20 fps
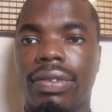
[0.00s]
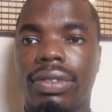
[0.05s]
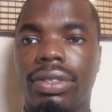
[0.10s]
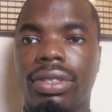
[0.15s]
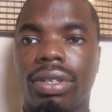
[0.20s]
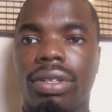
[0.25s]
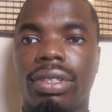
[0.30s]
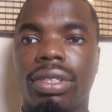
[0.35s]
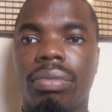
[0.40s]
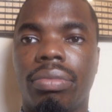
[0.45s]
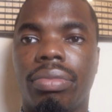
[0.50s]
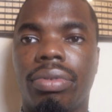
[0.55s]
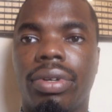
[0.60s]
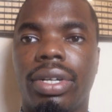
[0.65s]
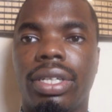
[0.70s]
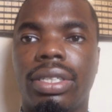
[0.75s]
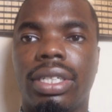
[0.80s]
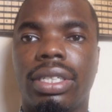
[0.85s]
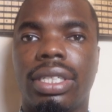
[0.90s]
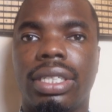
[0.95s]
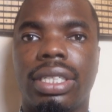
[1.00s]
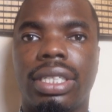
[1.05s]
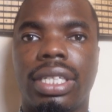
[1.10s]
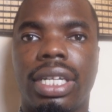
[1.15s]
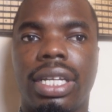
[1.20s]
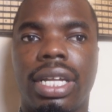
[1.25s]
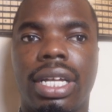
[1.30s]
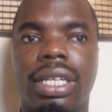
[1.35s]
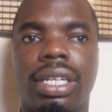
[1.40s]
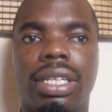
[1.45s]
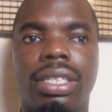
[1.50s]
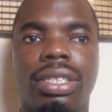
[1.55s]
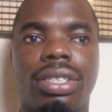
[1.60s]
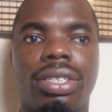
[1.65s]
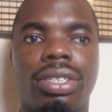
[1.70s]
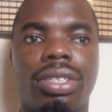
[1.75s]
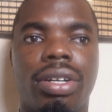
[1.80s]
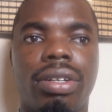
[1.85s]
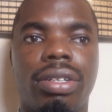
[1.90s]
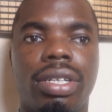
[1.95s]
So it's important to understand that this
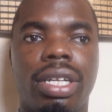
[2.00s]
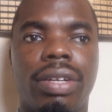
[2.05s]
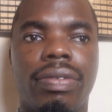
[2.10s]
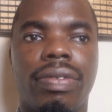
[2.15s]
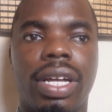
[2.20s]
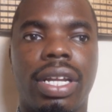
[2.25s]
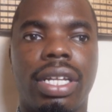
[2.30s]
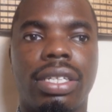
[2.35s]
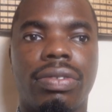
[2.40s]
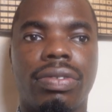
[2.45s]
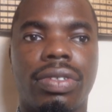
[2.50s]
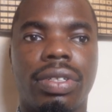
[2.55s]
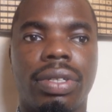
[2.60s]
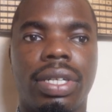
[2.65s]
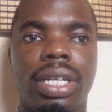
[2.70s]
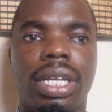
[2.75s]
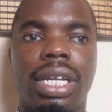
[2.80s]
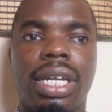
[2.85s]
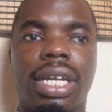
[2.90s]
journey, financial career,